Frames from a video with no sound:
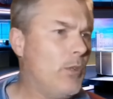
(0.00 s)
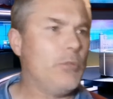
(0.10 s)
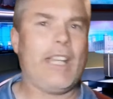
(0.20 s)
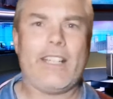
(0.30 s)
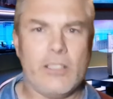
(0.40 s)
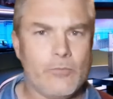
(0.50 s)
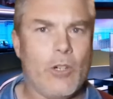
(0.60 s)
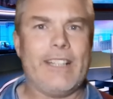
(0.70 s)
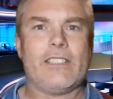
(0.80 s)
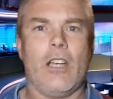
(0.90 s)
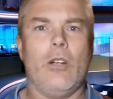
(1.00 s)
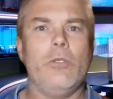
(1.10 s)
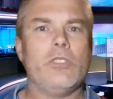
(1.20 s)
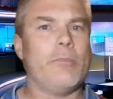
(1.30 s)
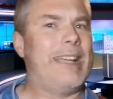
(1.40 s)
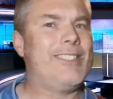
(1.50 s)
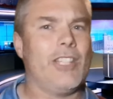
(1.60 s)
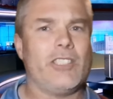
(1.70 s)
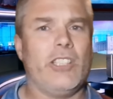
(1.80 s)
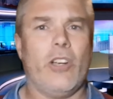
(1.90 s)
Will Declan Rice go to
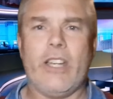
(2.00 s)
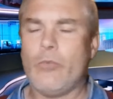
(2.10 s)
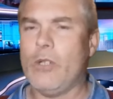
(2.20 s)
Manchester United?